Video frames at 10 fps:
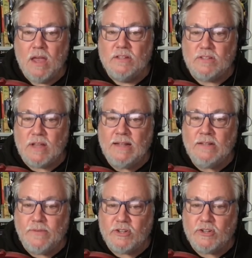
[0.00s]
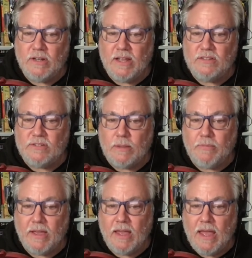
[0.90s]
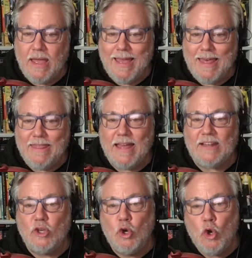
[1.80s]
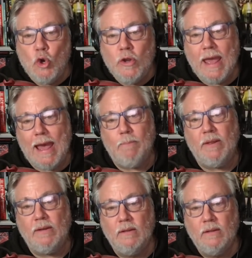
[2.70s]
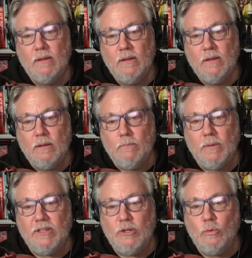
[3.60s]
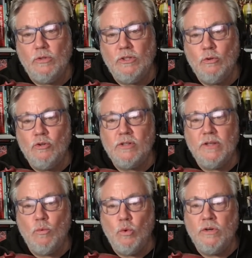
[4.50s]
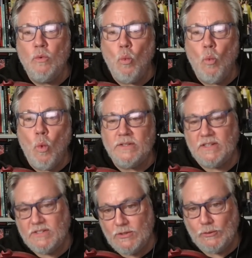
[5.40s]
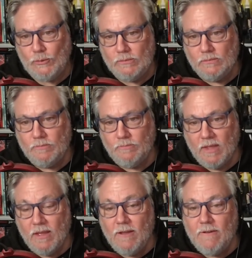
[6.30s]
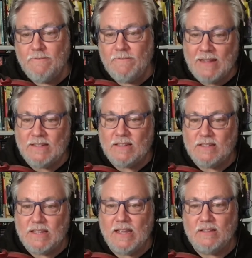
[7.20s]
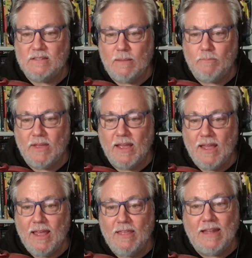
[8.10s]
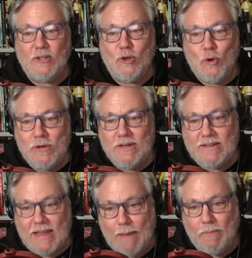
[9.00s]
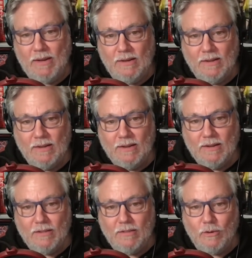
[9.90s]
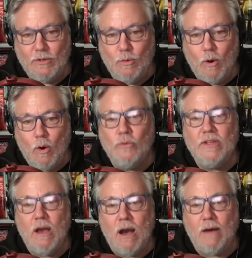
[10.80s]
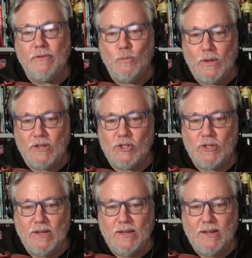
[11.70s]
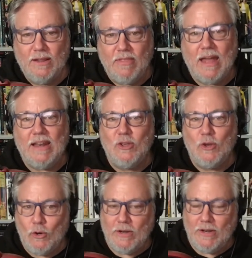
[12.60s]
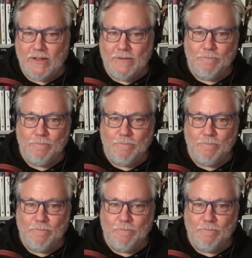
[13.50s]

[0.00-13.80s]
Science fiction is something that could happen, but you usually wouldn't want it to. Fantasy is something that couldn't happen, though you only often wish that it could.